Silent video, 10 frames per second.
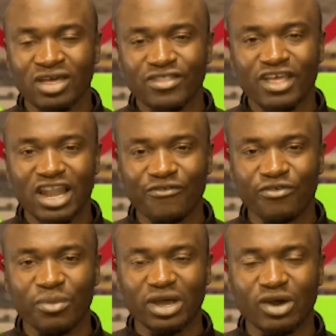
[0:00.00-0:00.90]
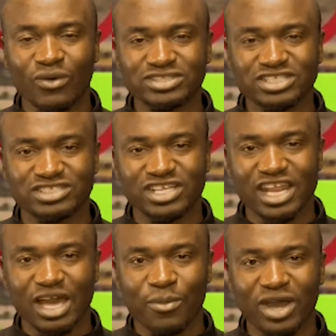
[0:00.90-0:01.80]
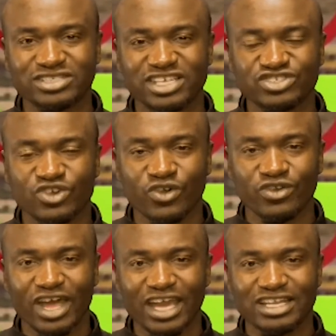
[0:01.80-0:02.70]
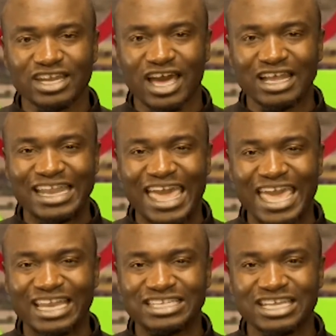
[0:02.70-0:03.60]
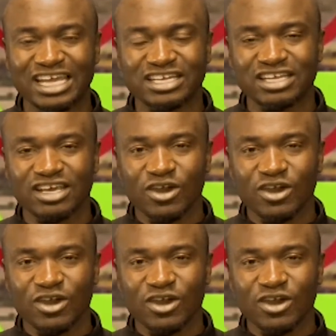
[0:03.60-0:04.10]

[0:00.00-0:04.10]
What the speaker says: the Levin Mwanawasa Stadium, where Zesco United had a debt